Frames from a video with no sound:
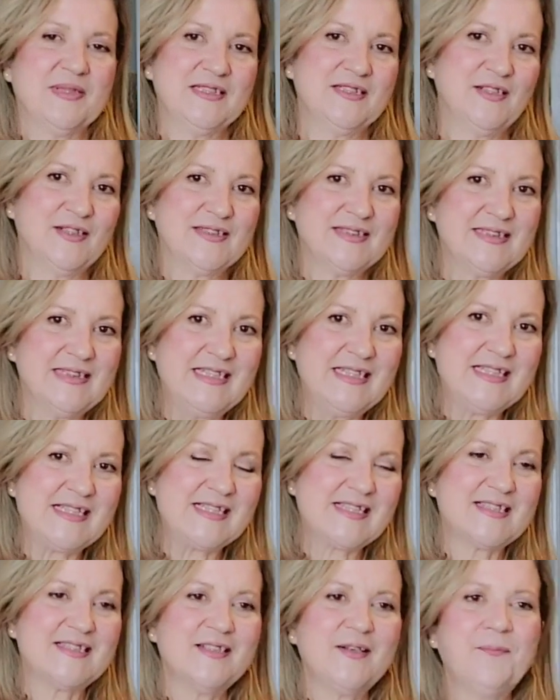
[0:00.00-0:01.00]
but not
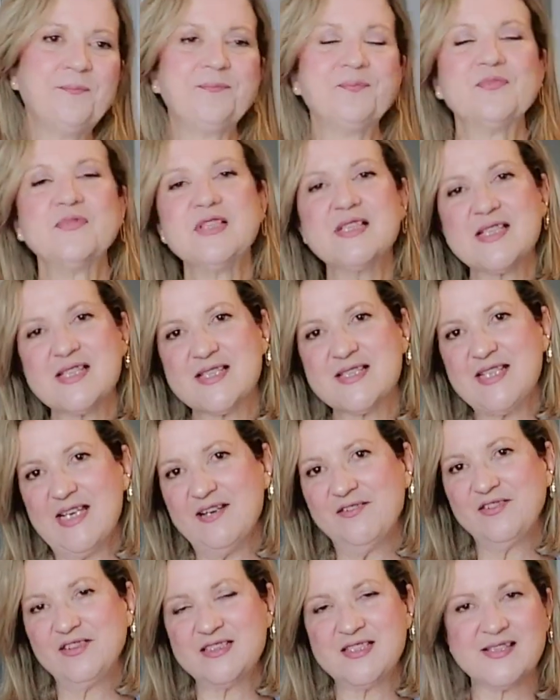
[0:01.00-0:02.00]
least, the
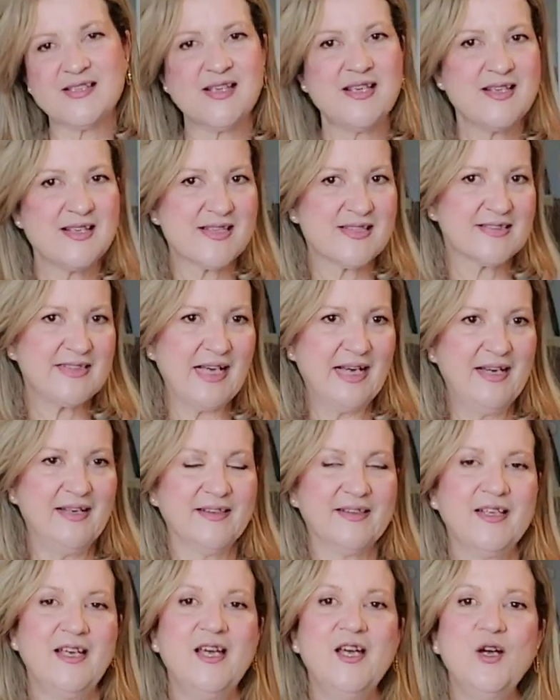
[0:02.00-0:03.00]
seventh
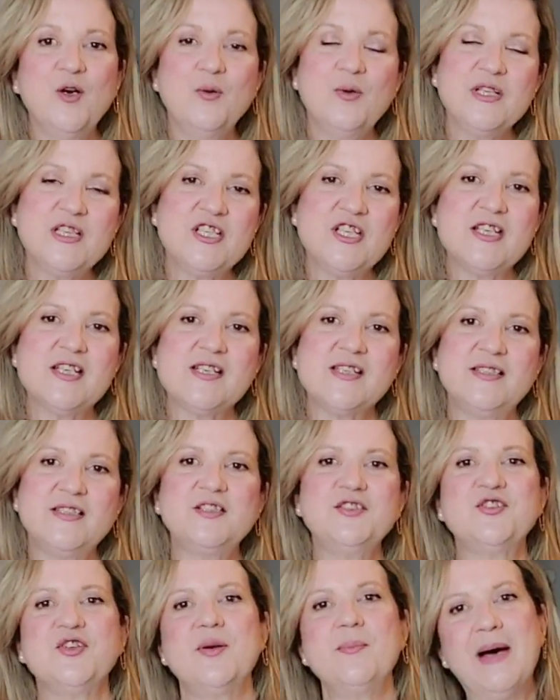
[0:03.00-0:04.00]
style, which is
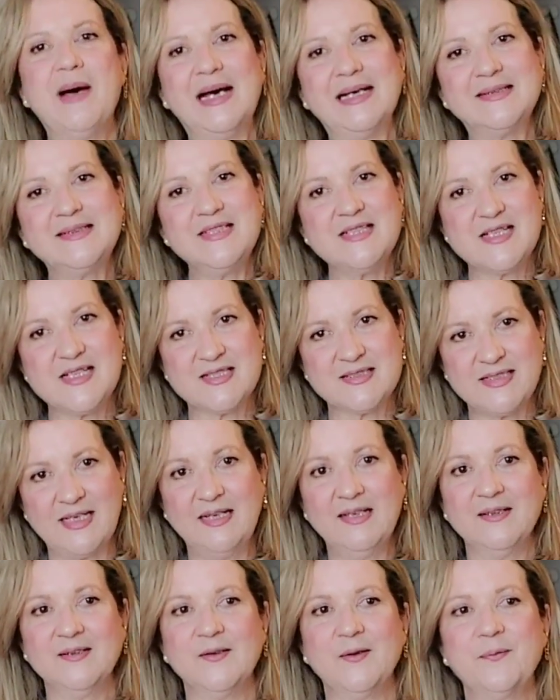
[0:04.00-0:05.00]
the dramatic
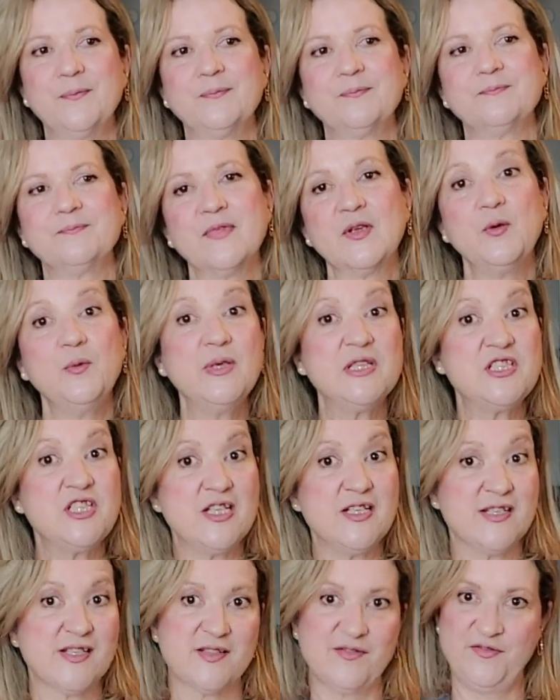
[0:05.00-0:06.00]
style, which
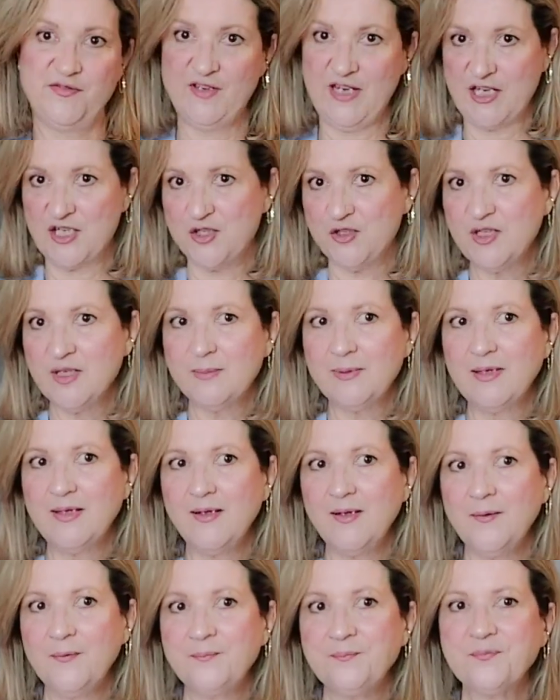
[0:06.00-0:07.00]
is
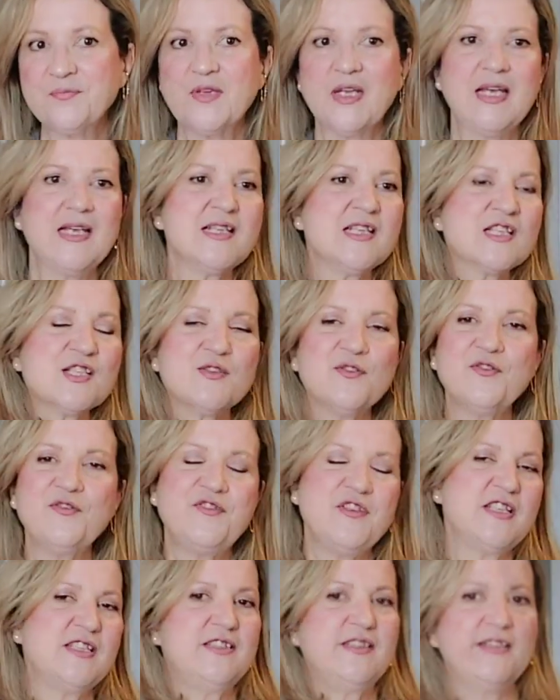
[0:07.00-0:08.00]
fashionable and
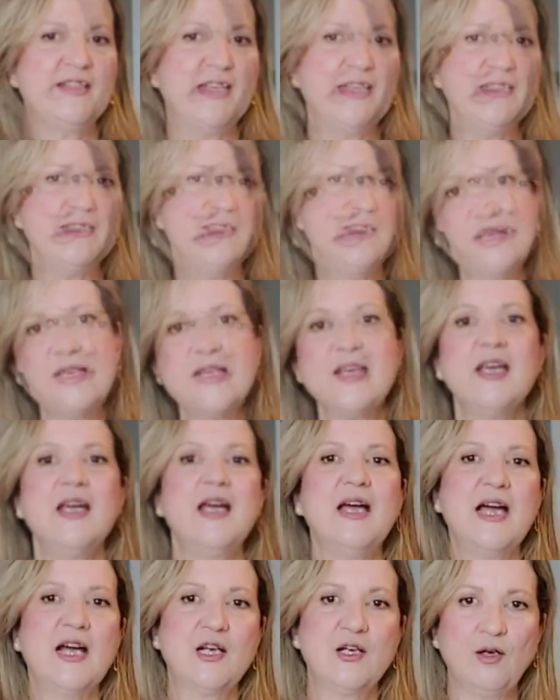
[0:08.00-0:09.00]
sophisticated. Usually
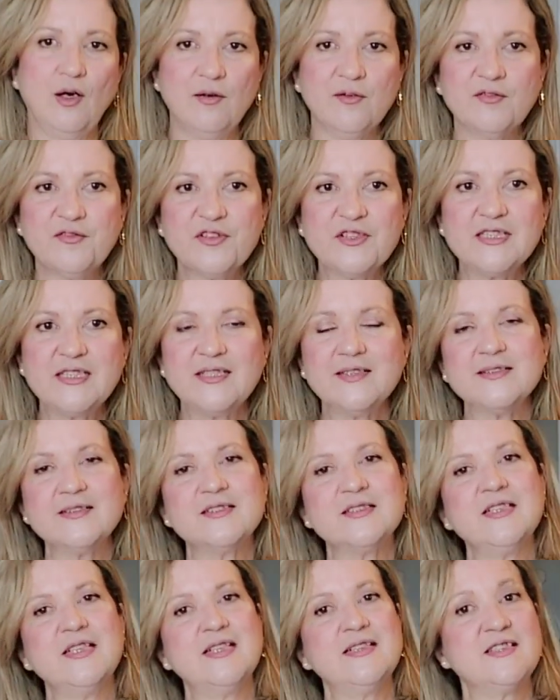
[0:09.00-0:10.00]
a
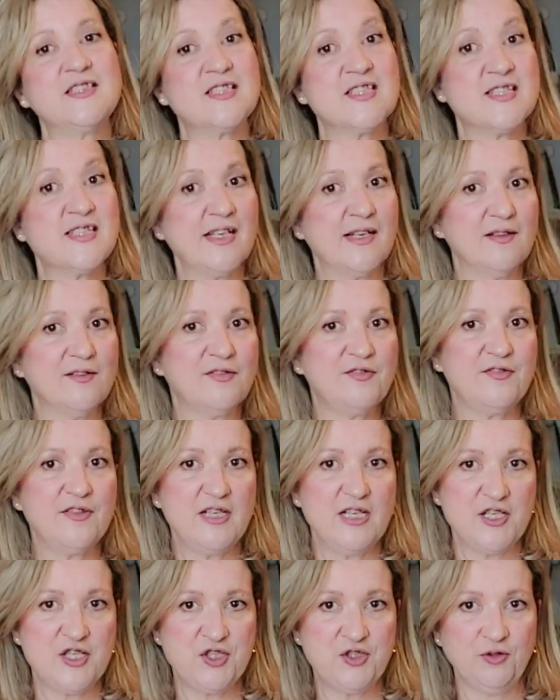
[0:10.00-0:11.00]
confident and
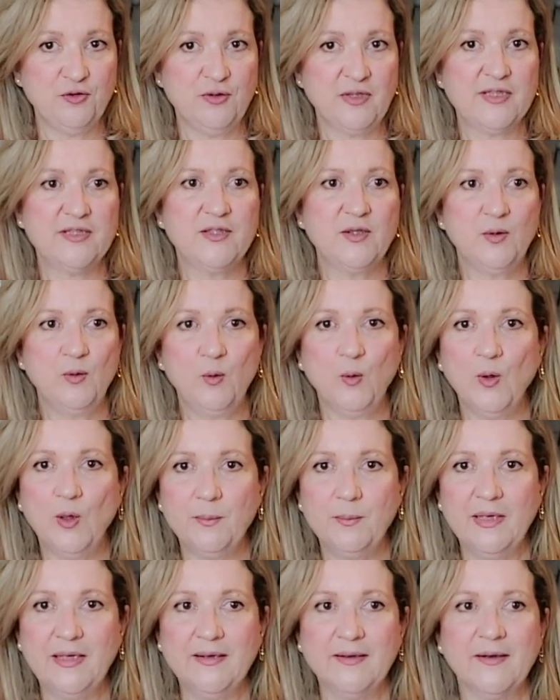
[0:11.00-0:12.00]
self-assured
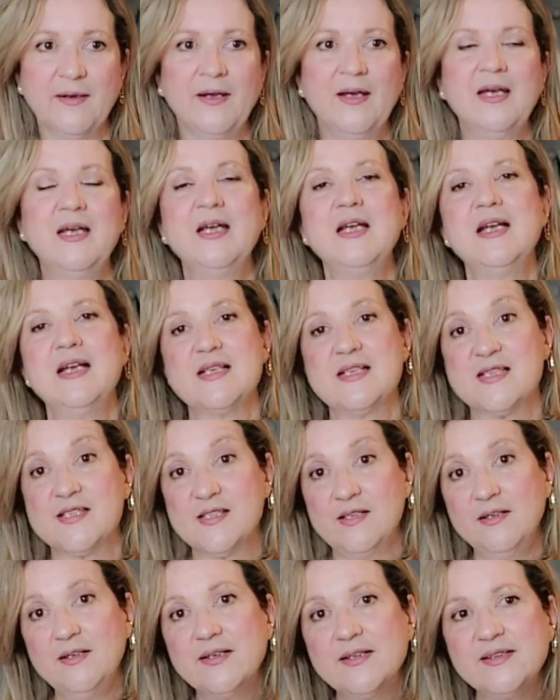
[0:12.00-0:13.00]
woman,
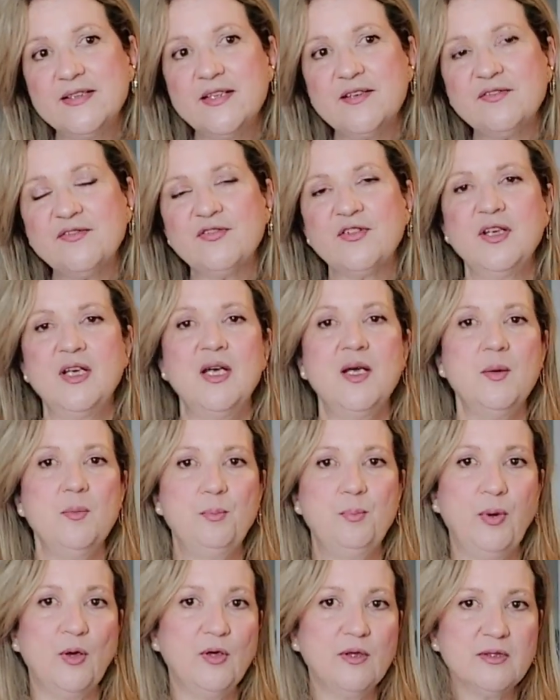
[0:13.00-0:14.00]
assertive,
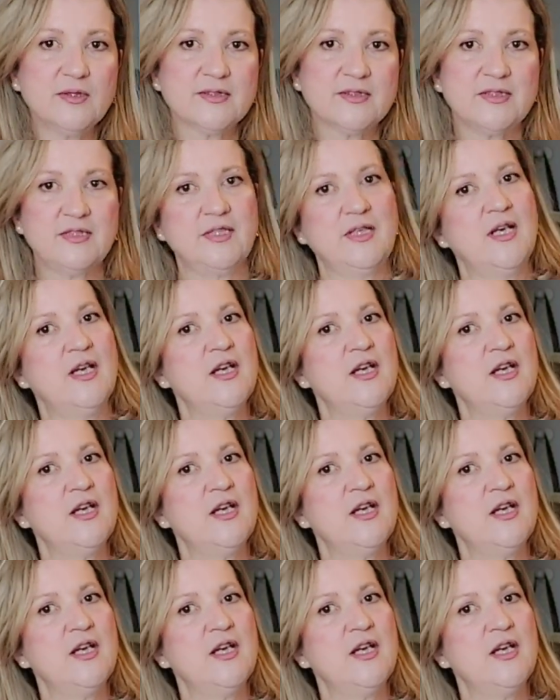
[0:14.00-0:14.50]
bold,